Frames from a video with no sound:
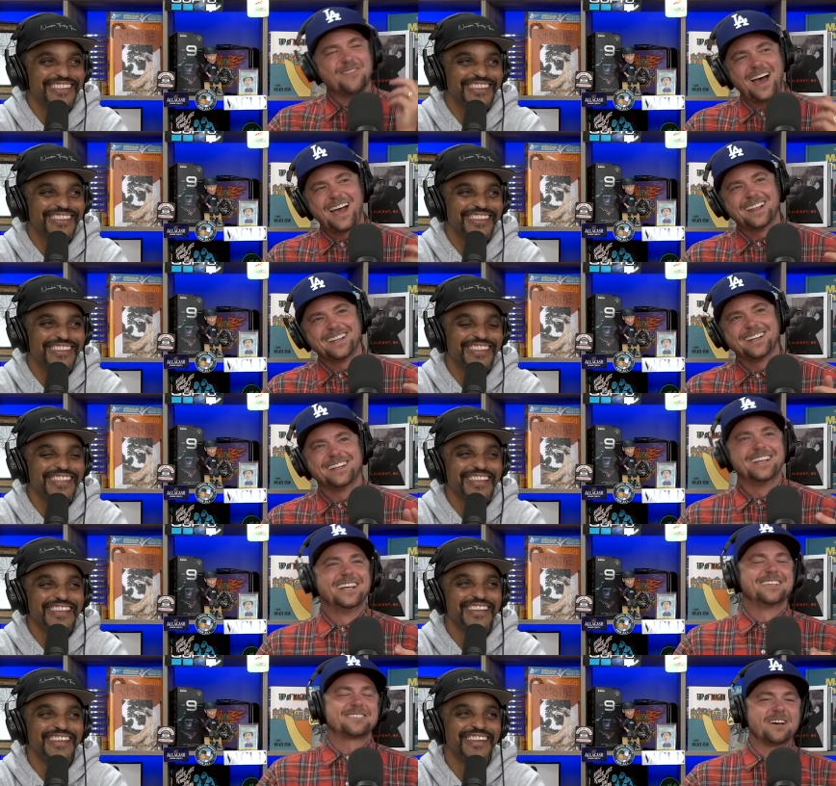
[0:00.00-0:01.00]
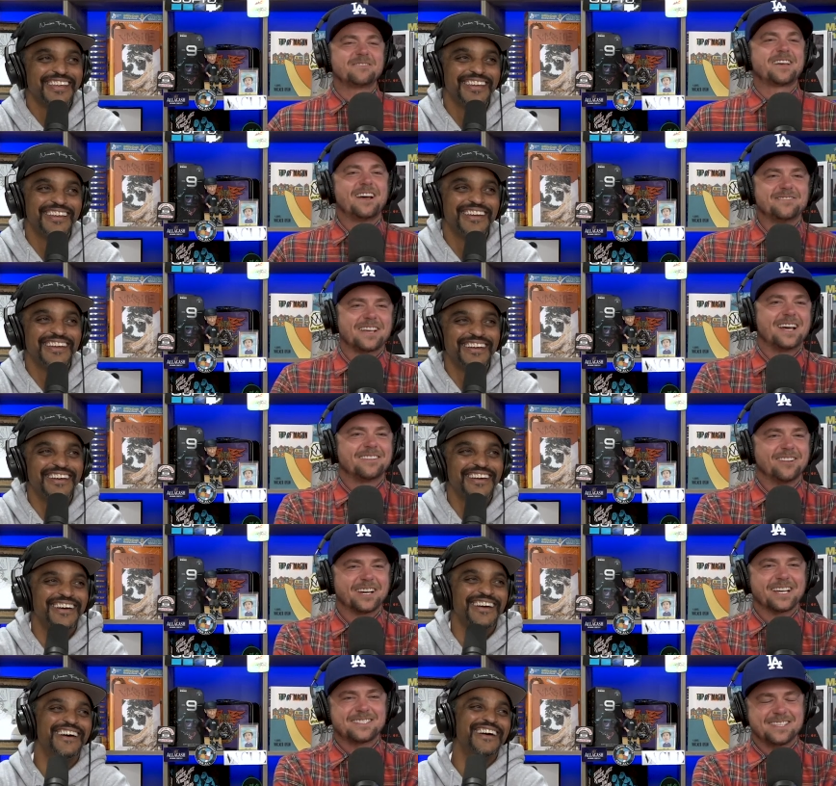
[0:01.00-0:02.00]
Speaker 1: smiling. Yeah. Sometimes I
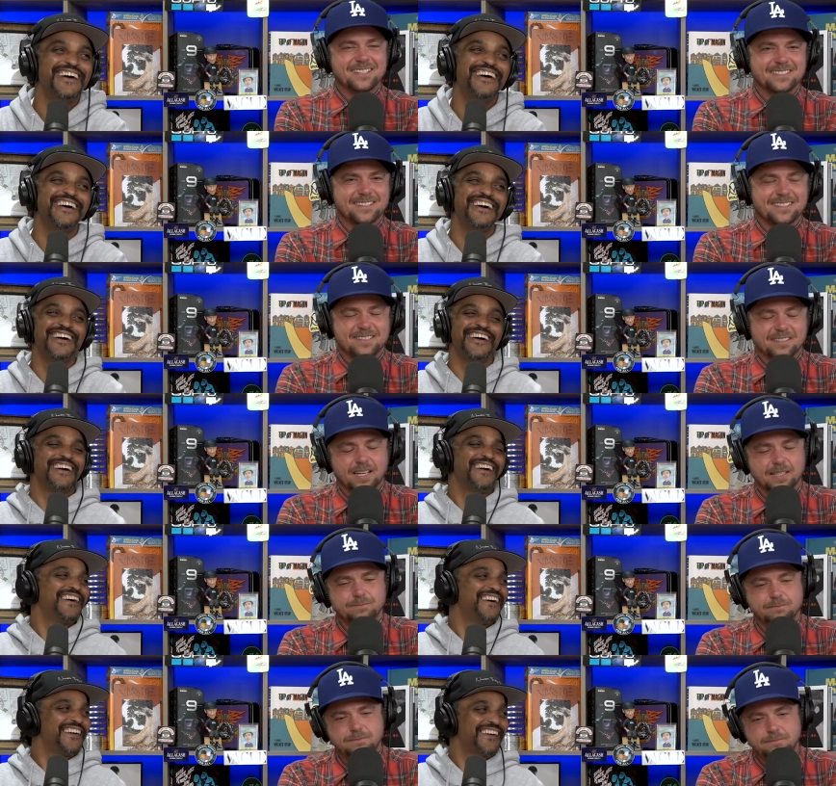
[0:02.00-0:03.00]
look at Steezus, he's like...